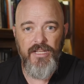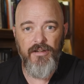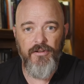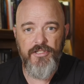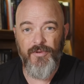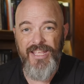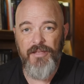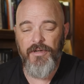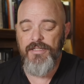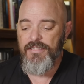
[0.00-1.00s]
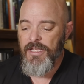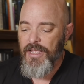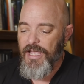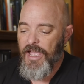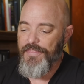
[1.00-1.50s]
years, 28 months,
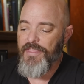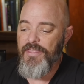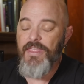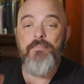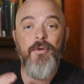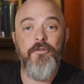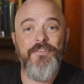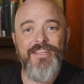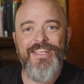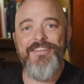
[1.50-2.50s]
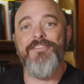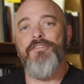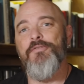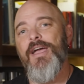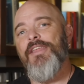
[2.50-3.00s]
and then they moved it
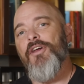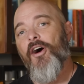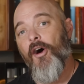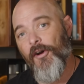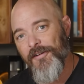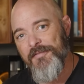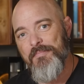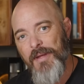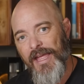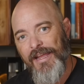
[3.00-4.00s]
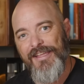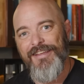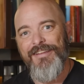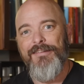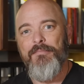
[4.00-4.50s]
into an Ardbeg
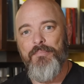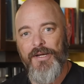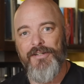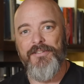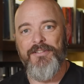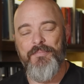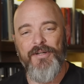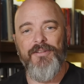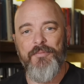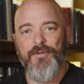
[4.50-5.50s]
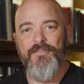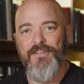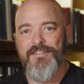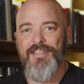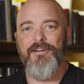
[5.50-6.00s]
barrel, a barrel that
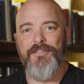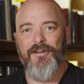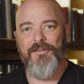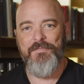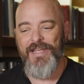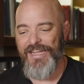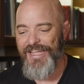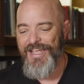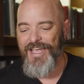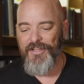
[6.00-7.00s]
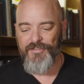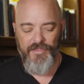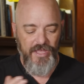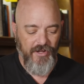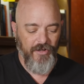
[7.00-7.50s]
previously held Ardbeg, and so
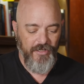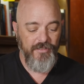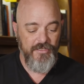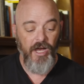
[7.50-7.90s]
they call it